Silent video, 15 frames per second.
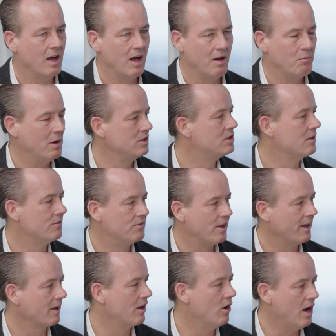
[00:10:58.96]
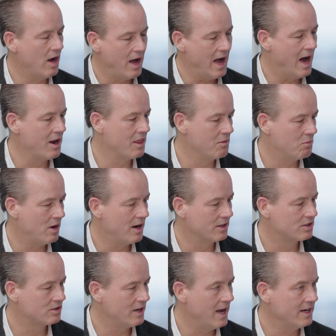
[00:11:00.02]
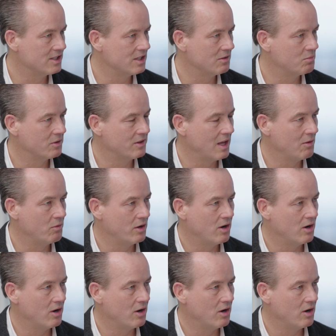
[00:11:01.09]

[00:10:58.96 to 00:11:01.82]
a bunch of out-of-the-box strategies. But then we